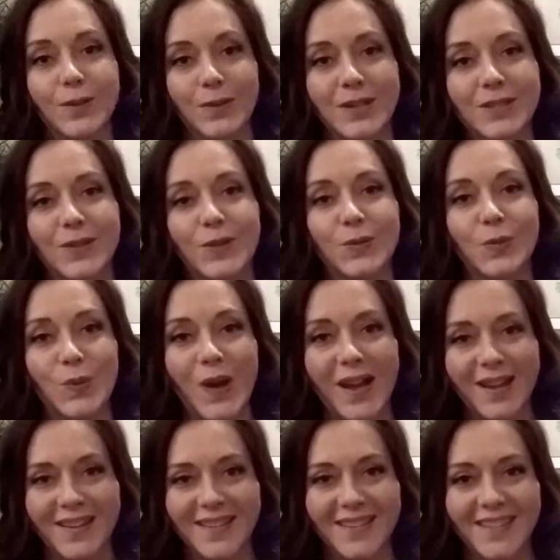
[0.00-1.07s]
the result
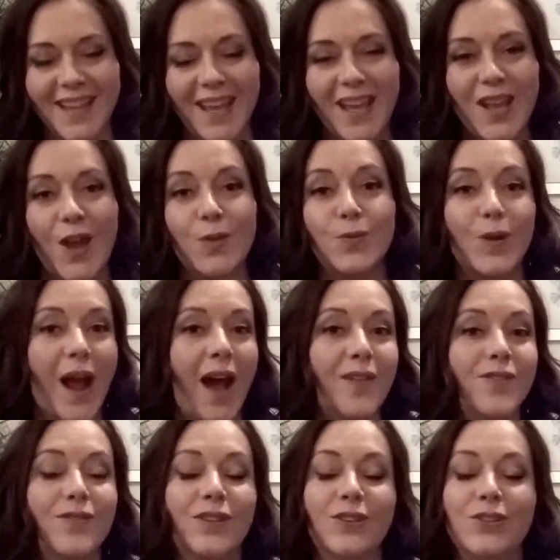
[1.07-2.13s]
was. And
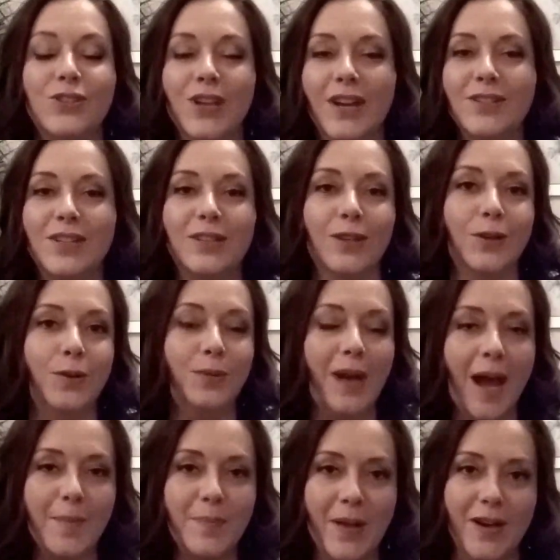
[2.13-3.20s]
rather than judging the
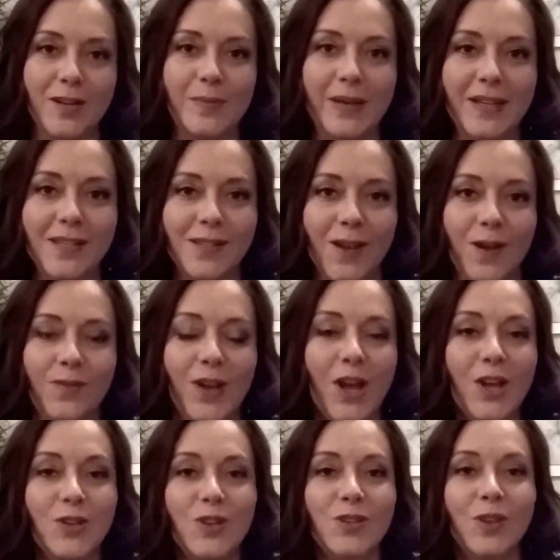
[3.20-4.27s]
crap out of myself,
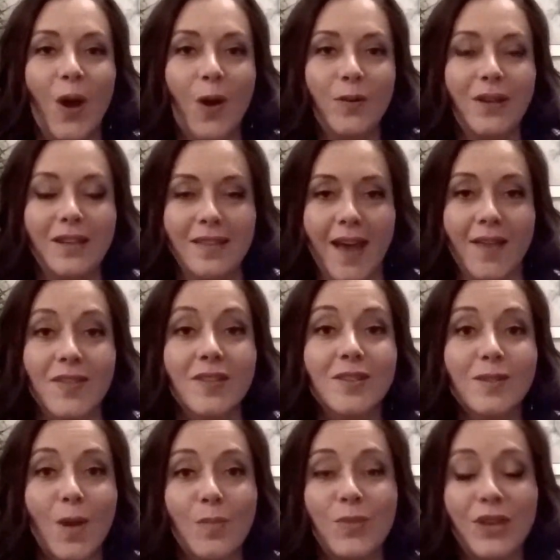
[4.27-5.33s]
just owning that, that
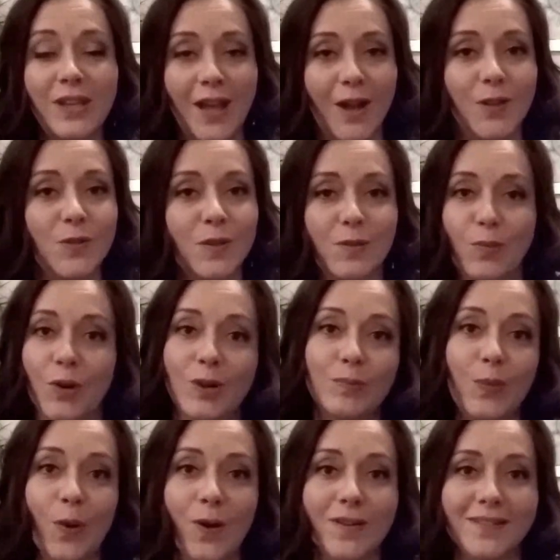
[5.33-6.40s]
something else was more
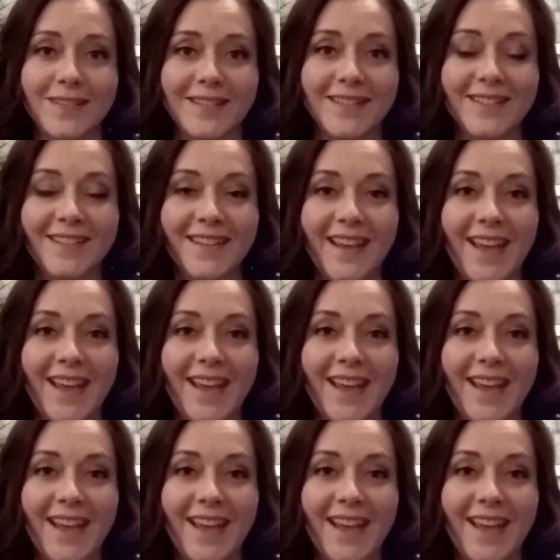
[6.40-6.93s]
important.